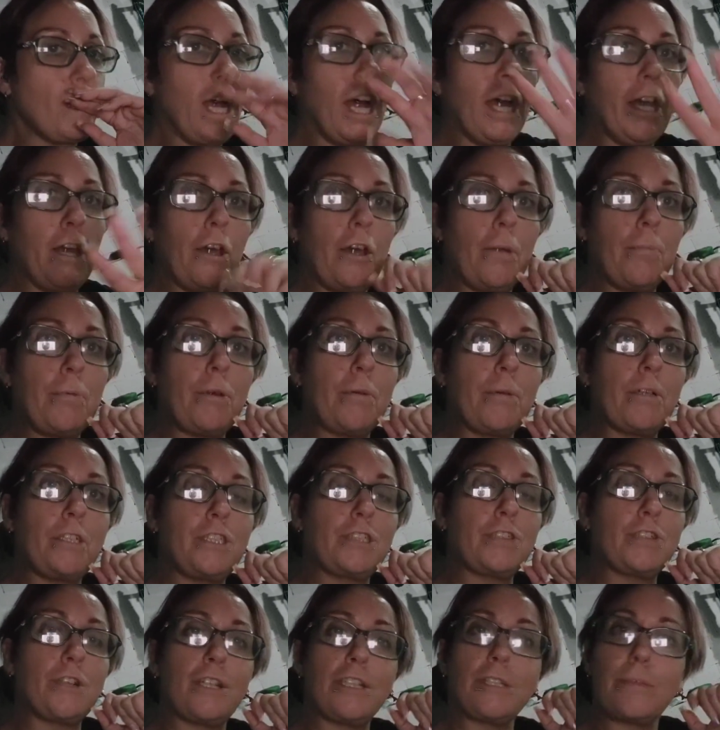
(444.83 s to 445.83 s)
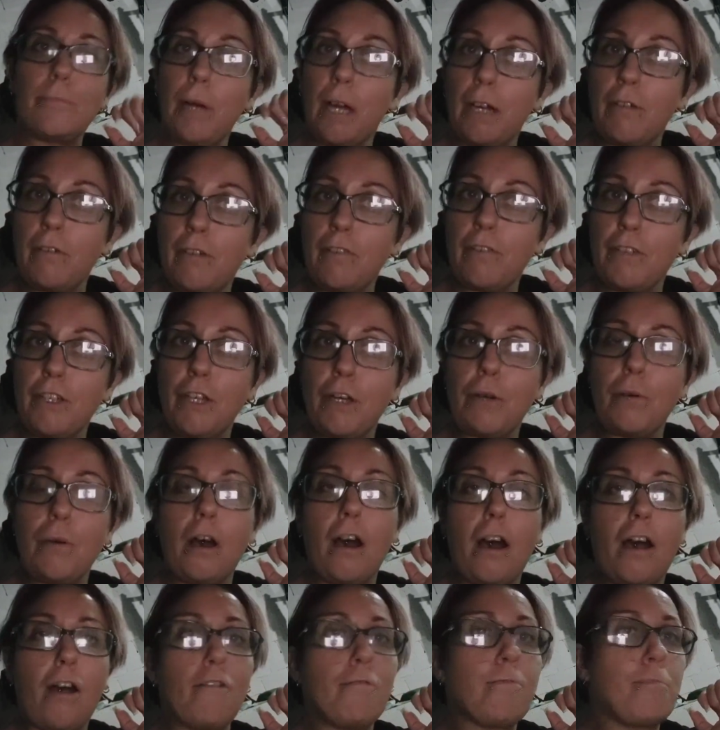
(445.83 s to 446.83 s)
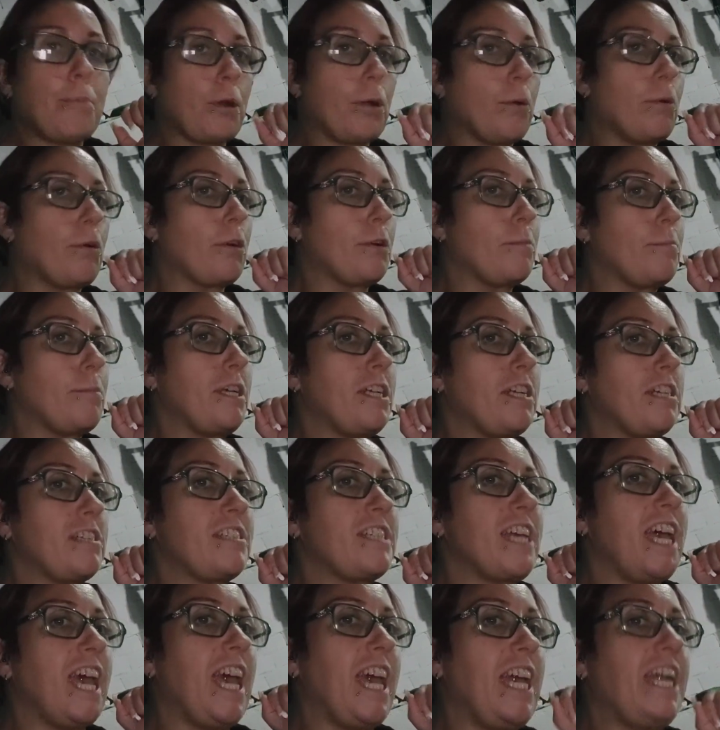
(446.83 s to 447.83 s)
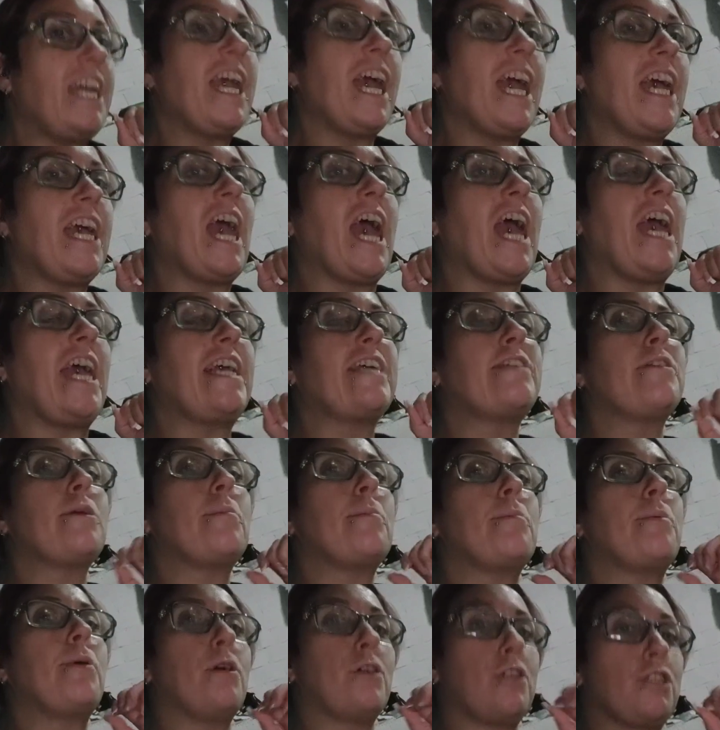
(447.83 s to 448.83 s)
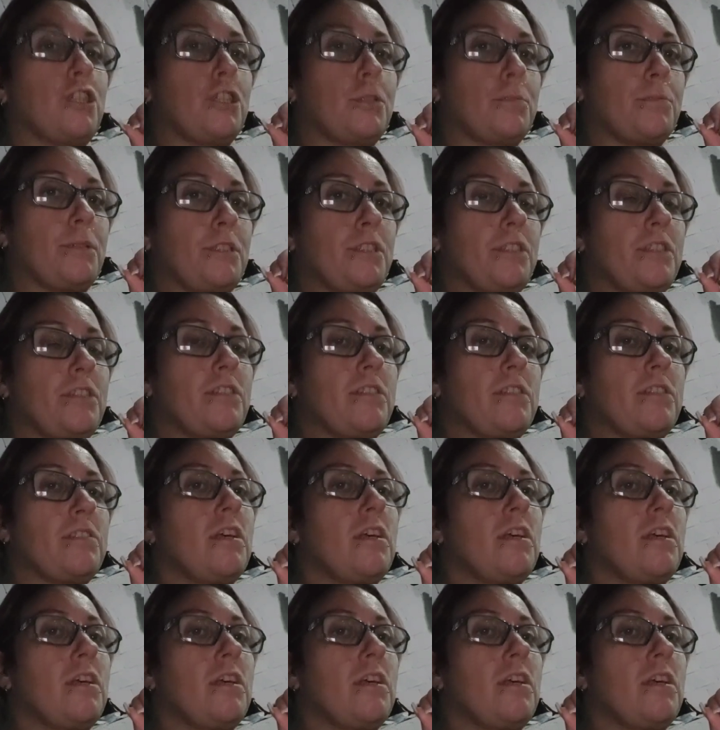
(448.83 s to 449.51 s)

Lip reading: I hope you enjoyed my review of Broken Mirrors, aka The Punishment,